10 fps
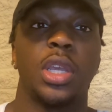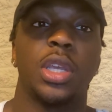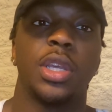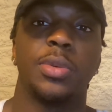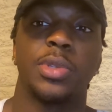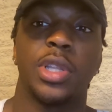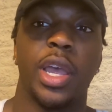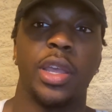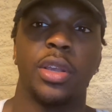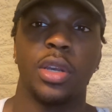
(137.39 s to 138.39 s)
and was
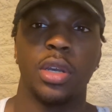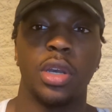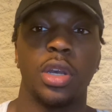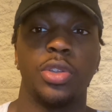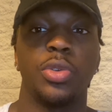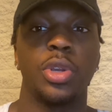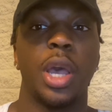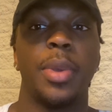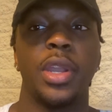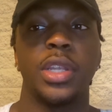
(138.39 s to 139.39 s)
like, you can come
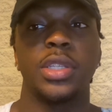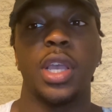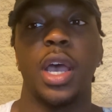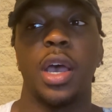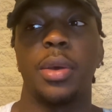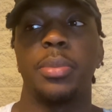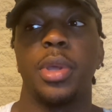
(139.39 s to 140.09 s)
at this time.